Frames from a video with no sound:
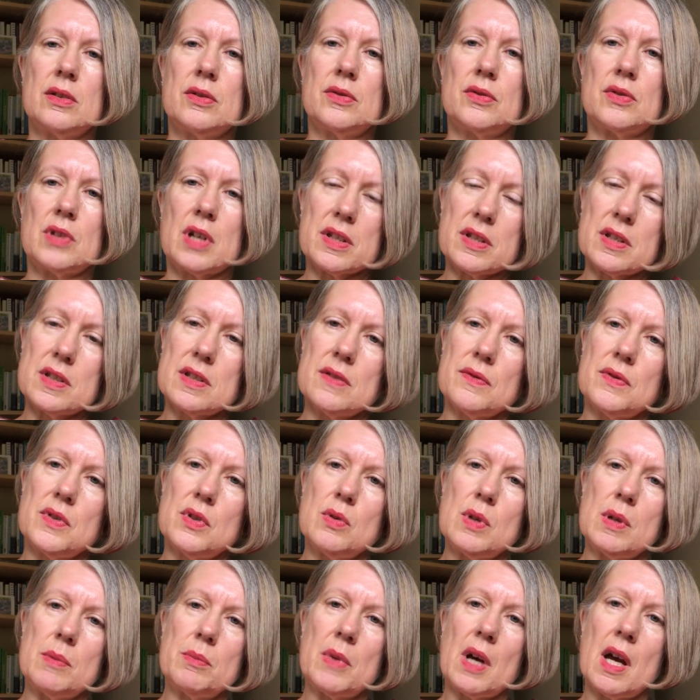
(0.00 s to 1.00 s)
For others of
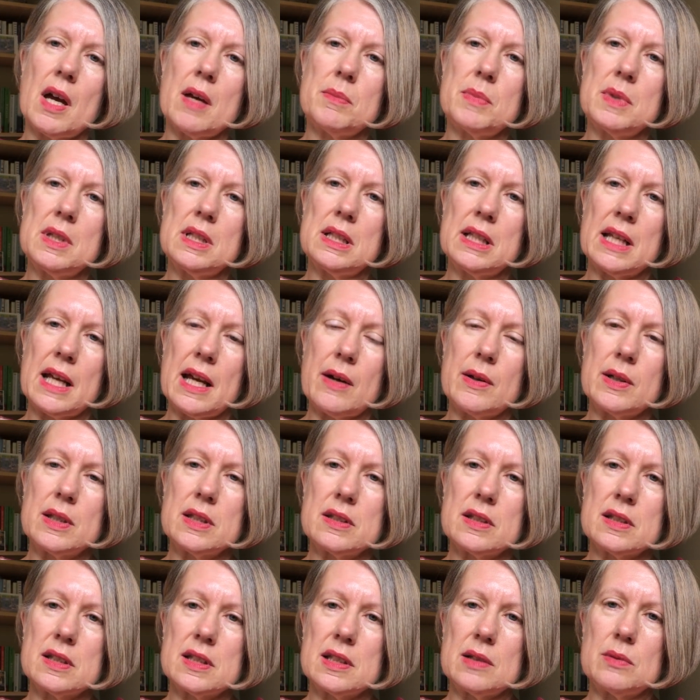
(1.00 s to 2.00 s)
you, it might be allowing
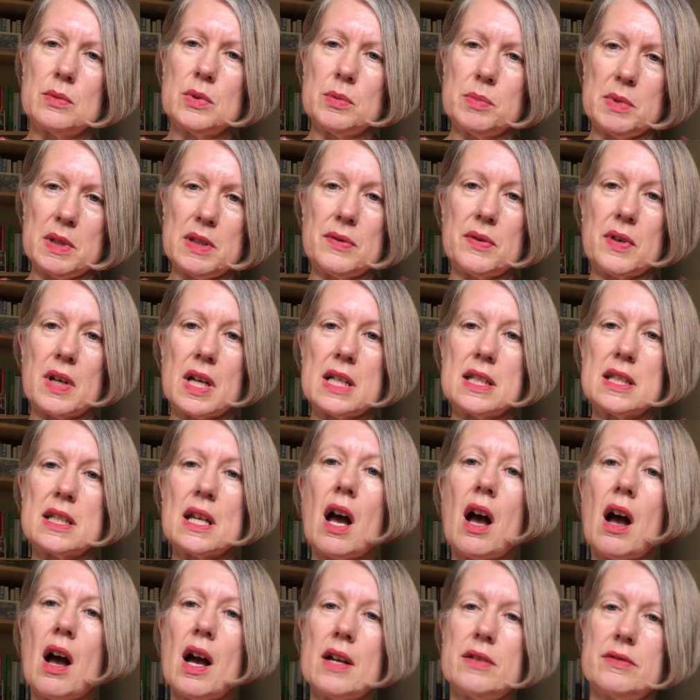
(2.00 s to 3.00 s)
that it will be a very
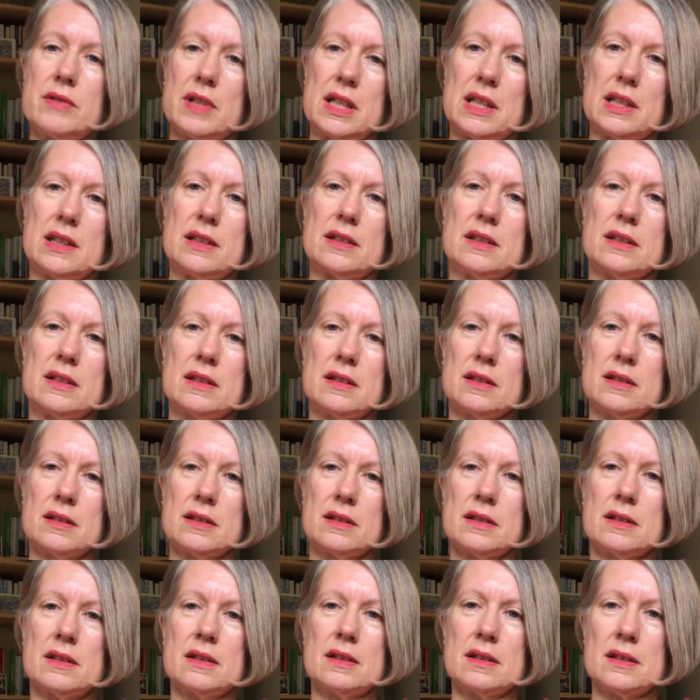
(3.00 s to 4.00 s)
tiring
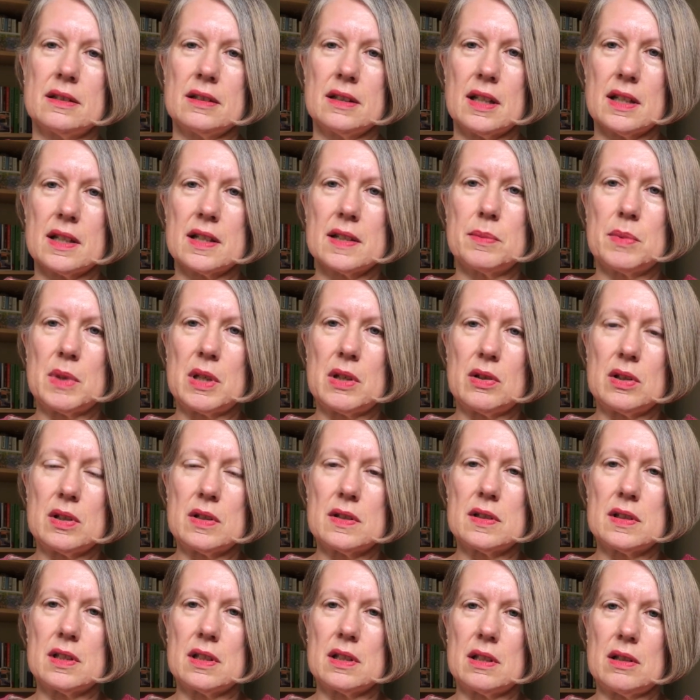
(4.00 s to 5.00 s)

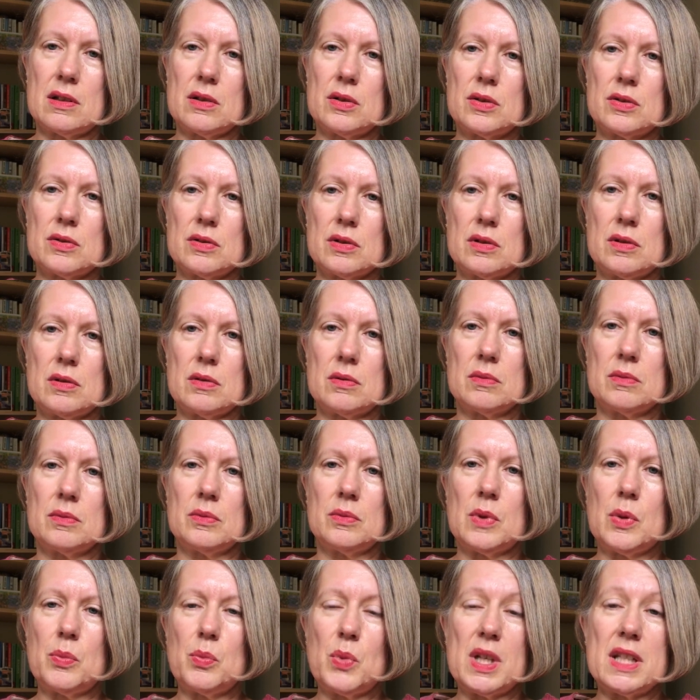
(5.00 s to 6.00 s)
experience to go through.
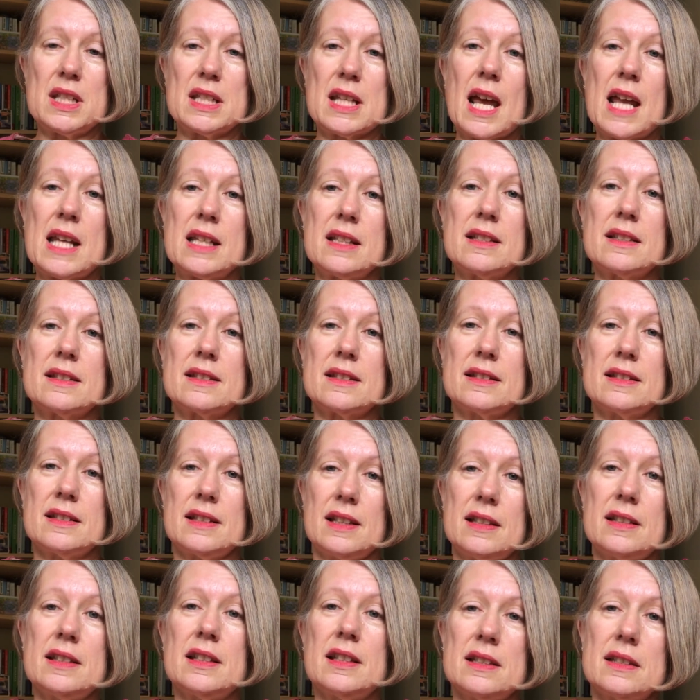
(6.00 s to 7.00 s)
When we're tense,
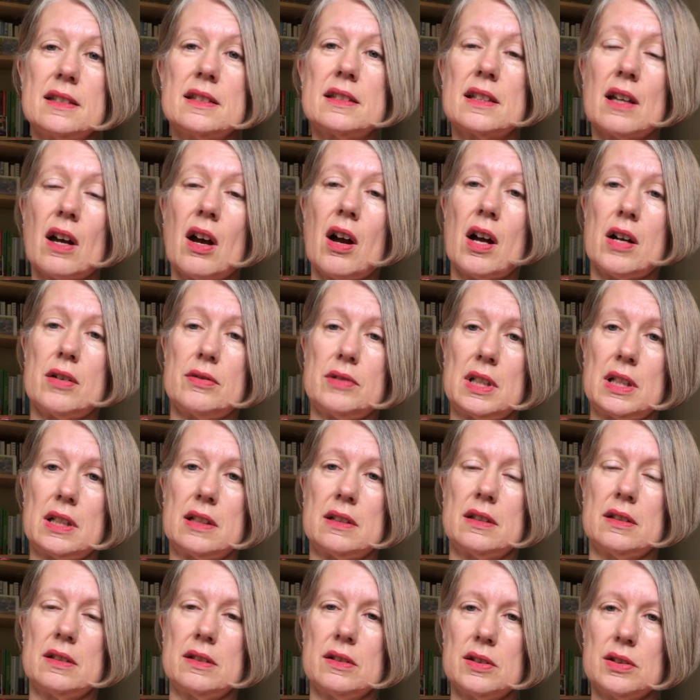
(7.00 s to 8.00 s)
it is tiring.
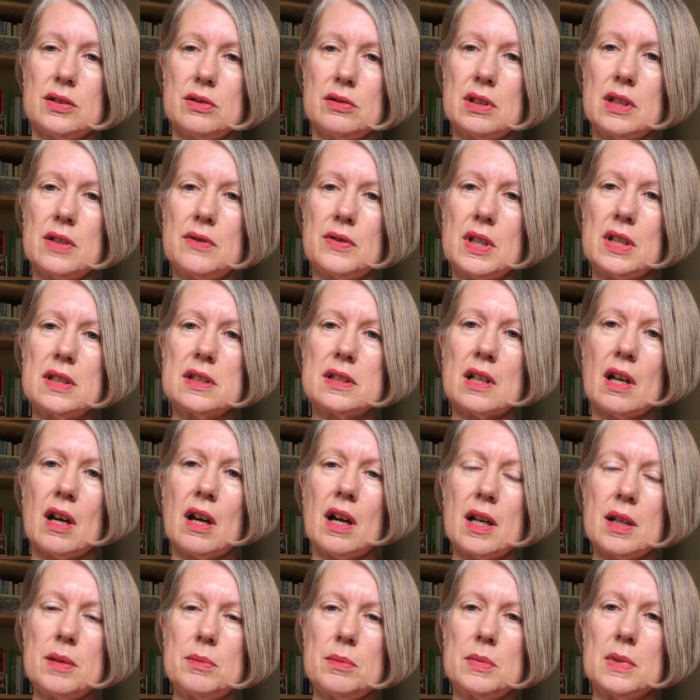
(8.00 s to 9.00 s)
So giving
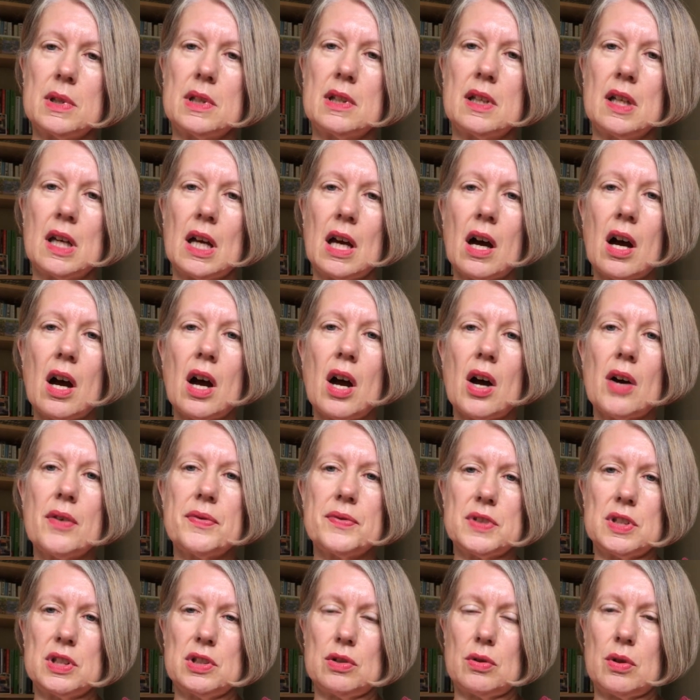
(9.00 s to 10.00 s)
time
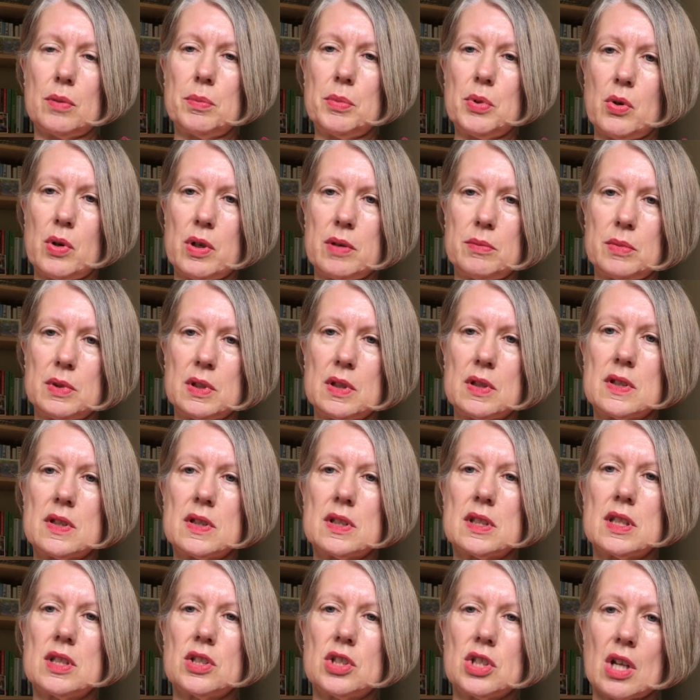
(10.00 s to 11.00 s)
after your appointments
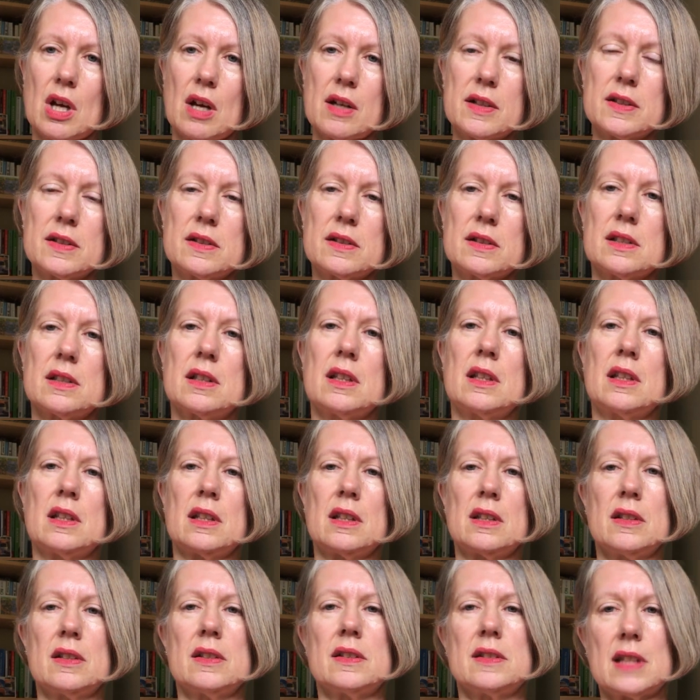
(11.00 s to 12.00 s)
to just
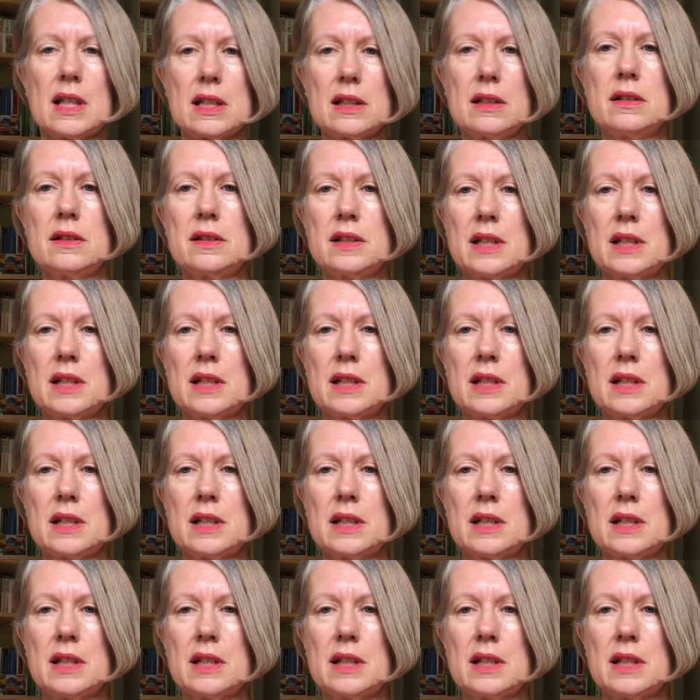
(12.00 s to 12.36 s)
settle